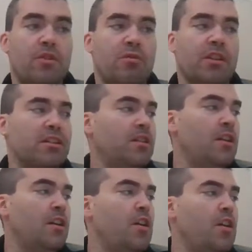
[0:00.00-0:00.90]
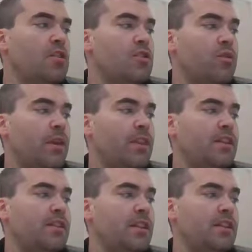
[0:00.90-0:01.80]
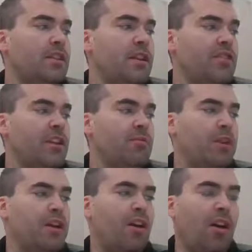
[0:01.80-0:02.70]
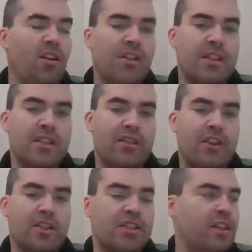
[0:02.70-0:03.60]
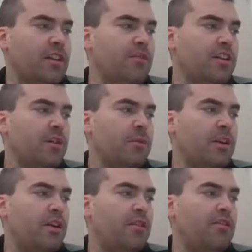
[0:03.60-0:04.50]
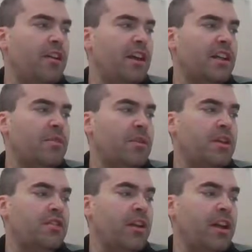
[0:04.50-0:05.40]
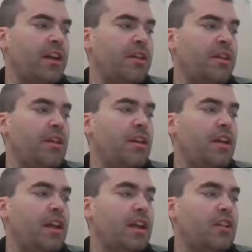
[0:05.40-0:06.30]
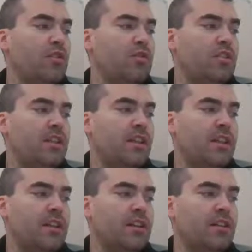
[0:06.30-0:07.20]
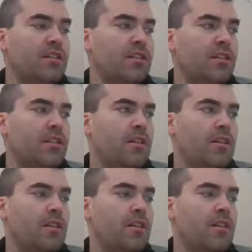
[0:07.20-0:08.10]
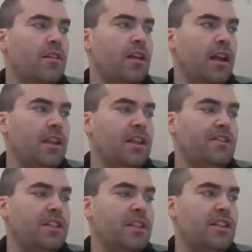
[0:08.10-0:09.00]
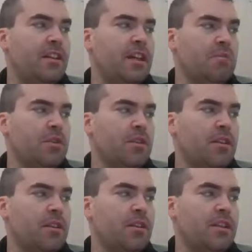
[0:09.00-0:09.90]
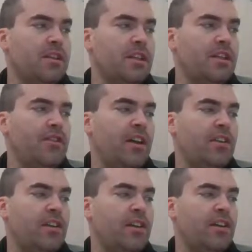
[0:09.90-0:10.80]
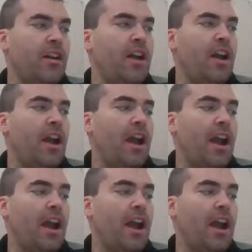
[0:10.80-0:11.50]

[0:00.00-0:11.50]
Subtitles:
All right, so it worked. So what this does is every time we call this function here, every time we call find num in array, it goes to here, it gives it the number, the 6 value here,